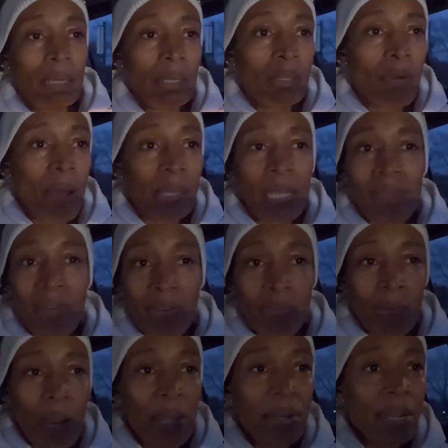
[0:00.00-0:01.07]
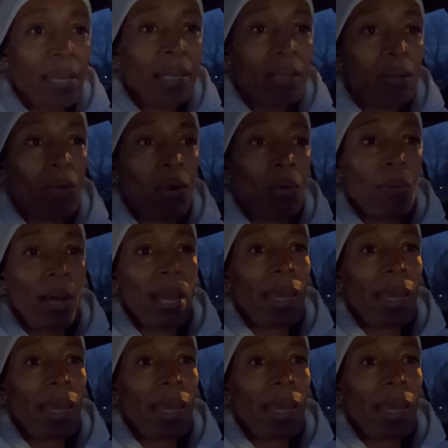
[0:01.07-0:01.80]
do I leave it running or what?